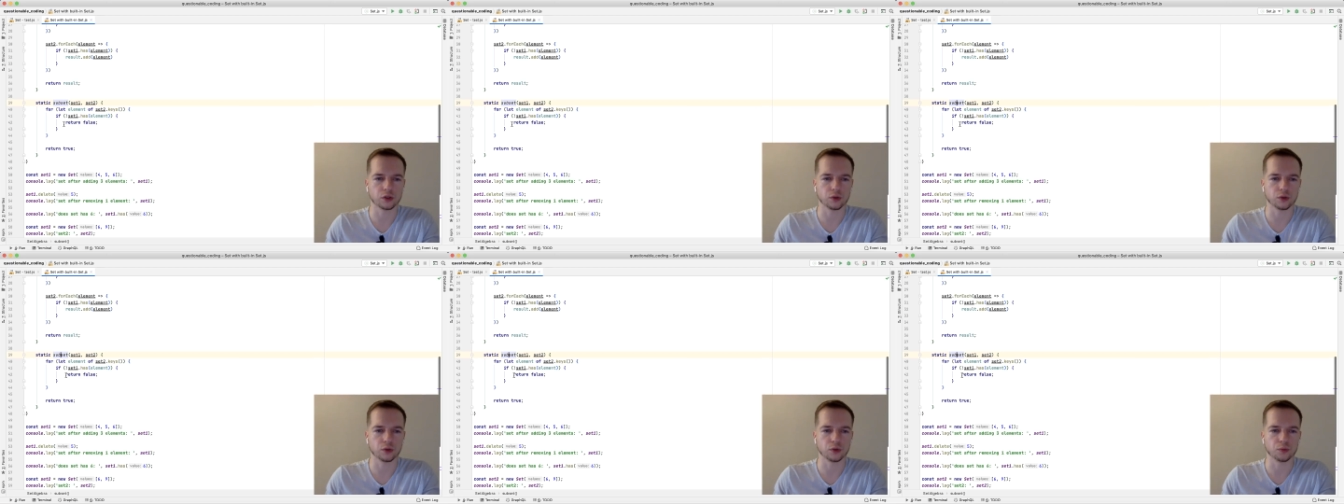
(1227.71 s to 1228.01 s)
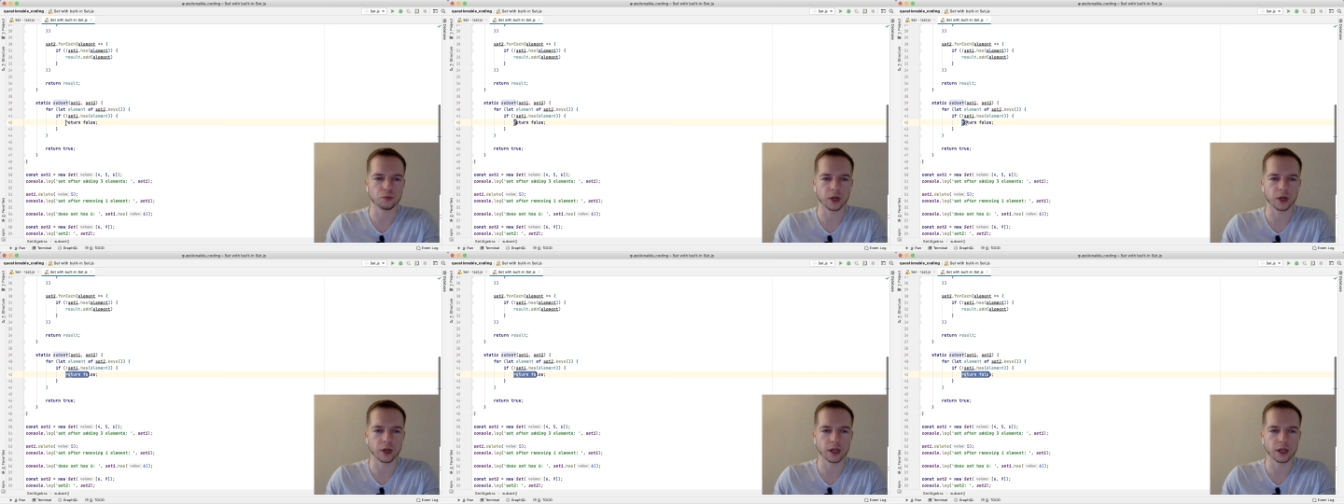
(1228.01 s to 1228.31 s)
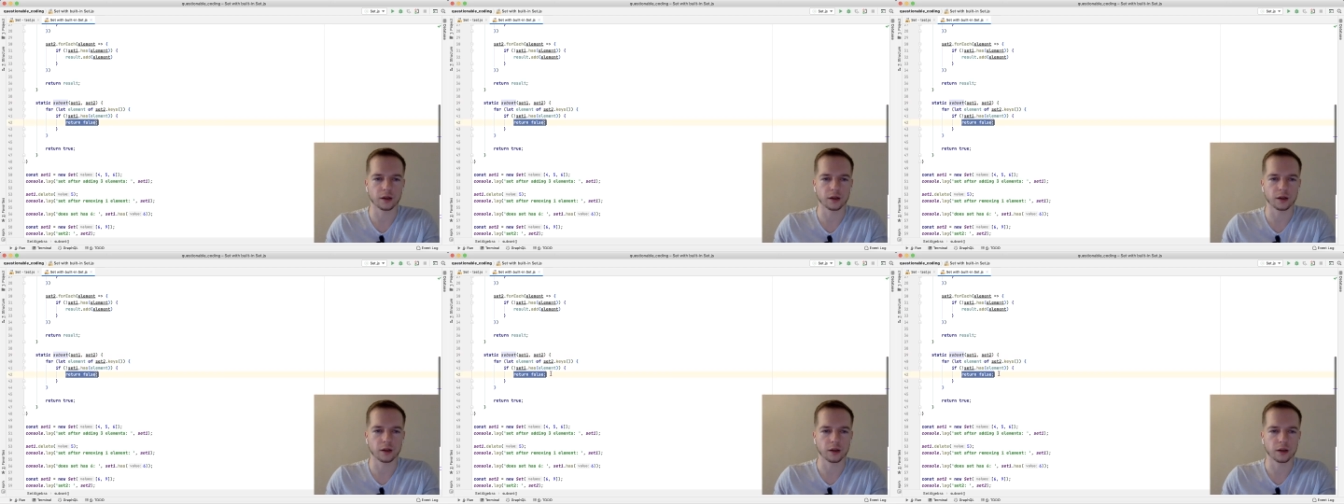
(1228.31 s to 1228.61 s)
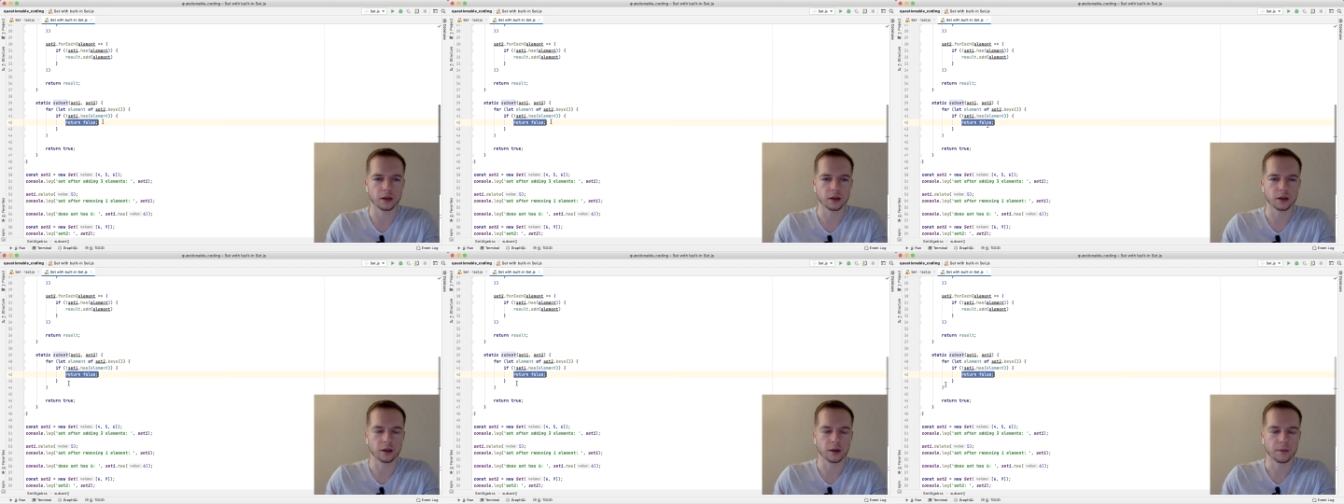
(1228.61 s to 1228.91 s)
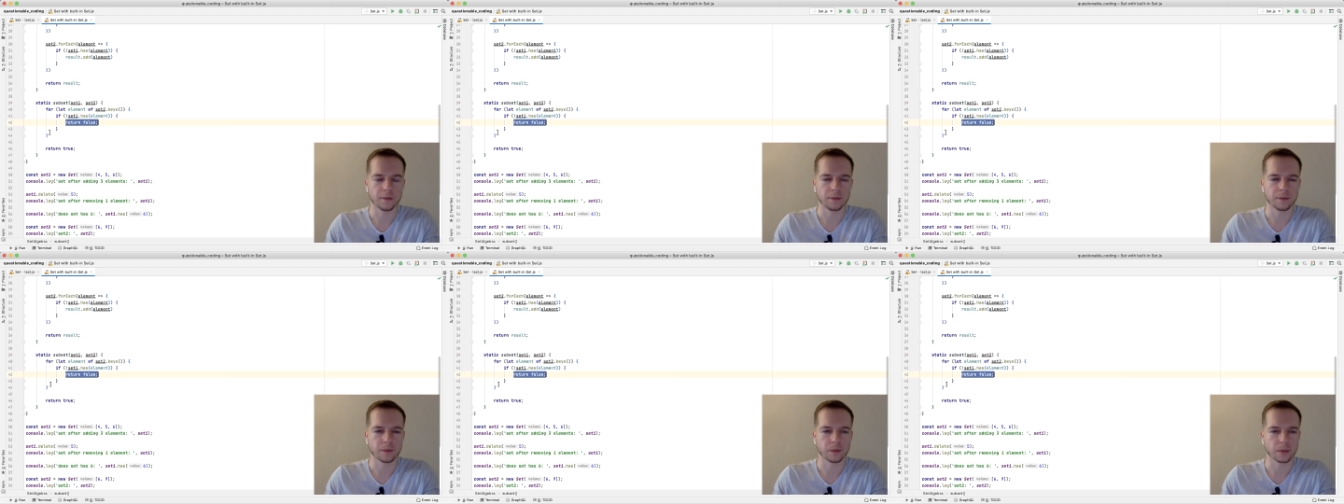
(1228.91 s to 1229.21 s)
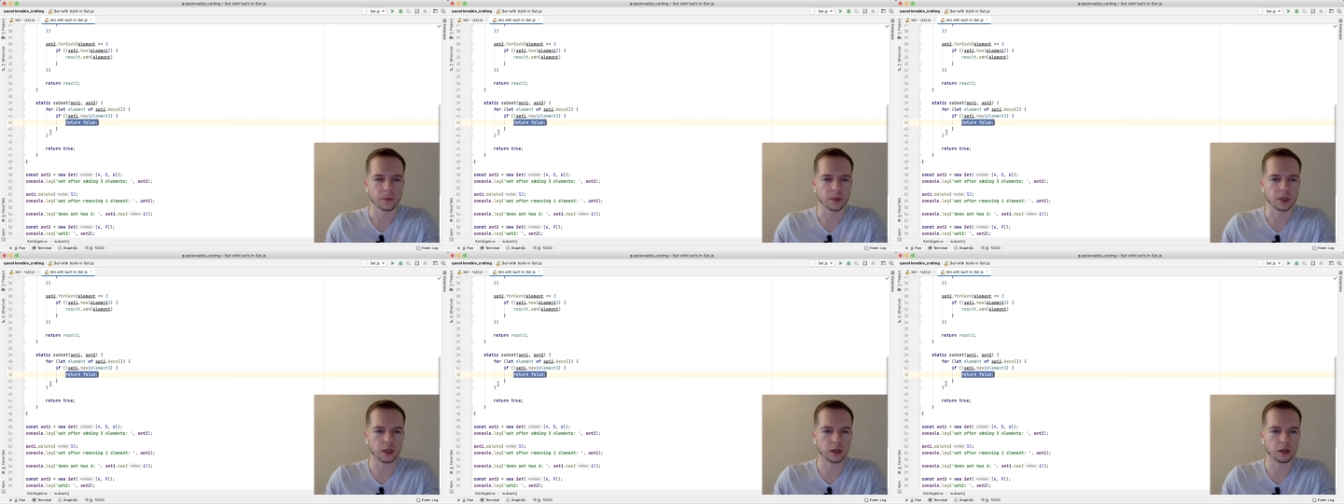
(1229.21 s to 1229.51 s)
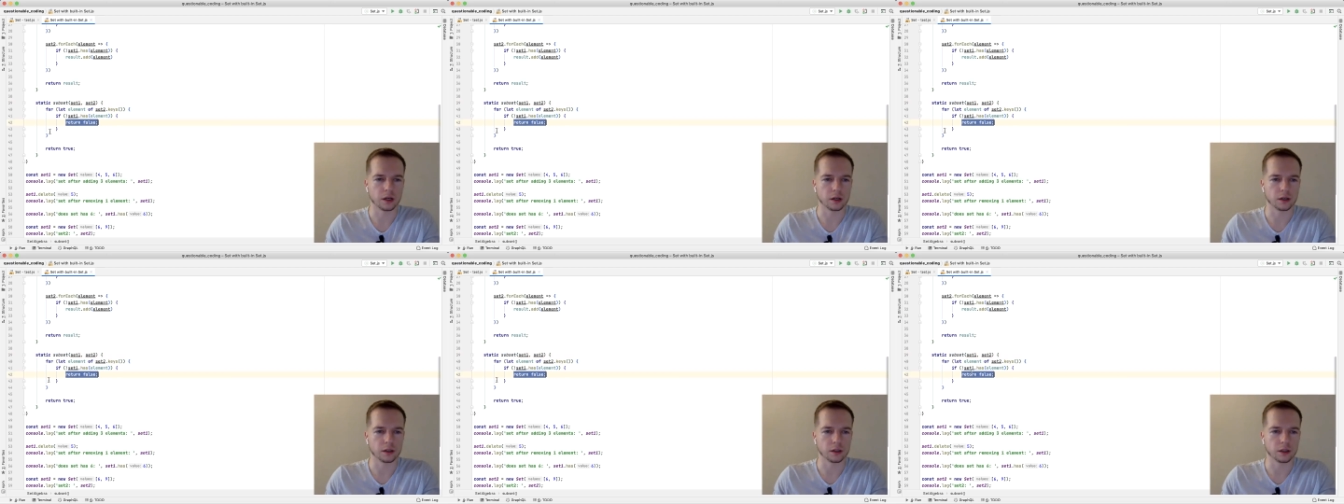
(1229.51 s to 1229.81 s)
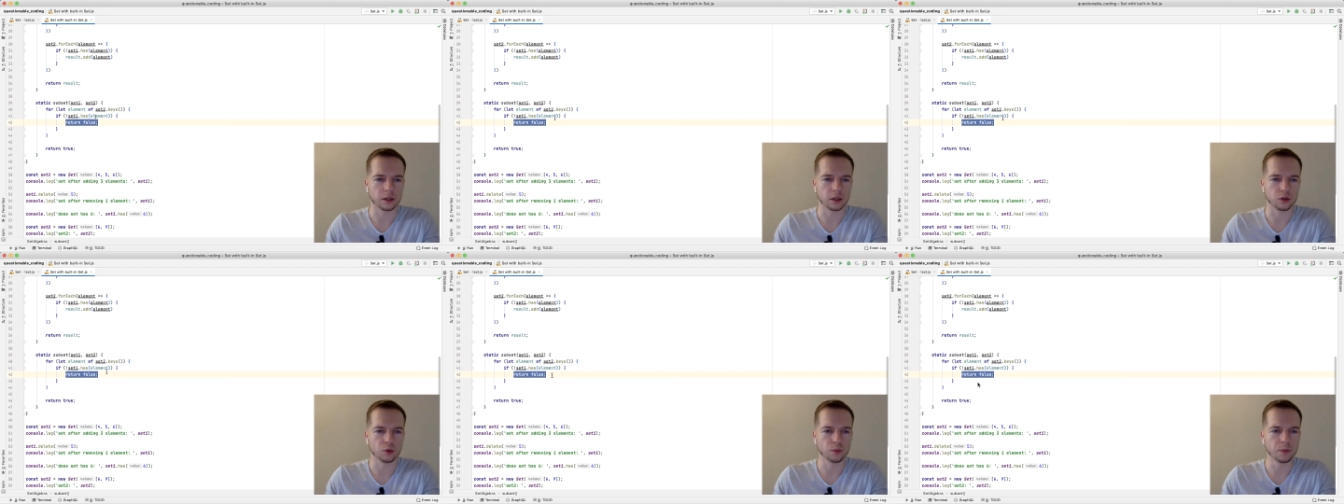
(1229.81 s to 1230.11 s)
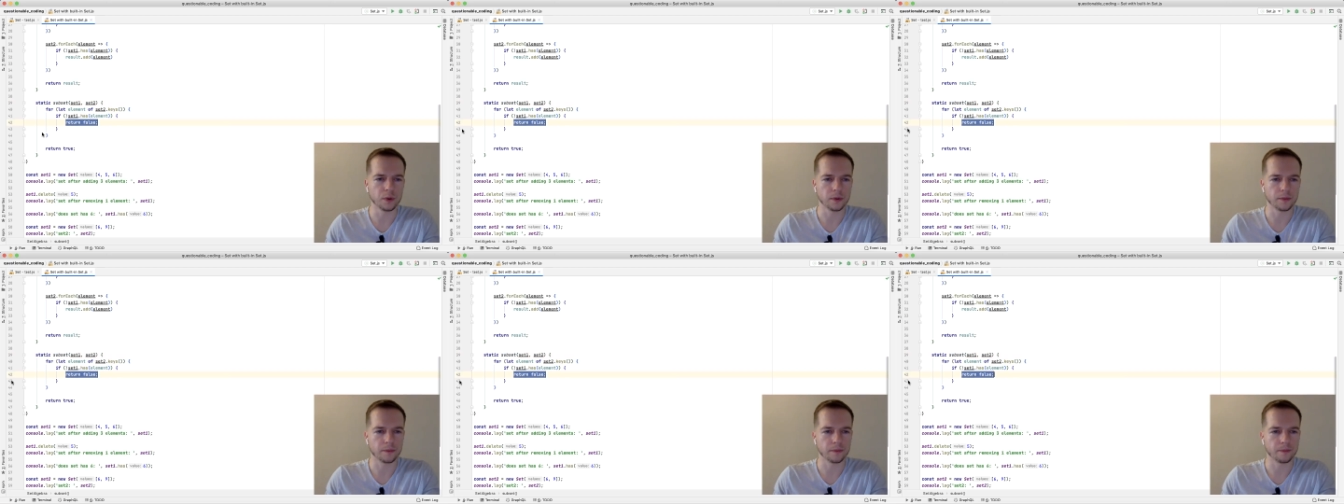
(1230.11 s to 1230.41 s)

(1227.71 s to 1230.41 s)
to break the loop.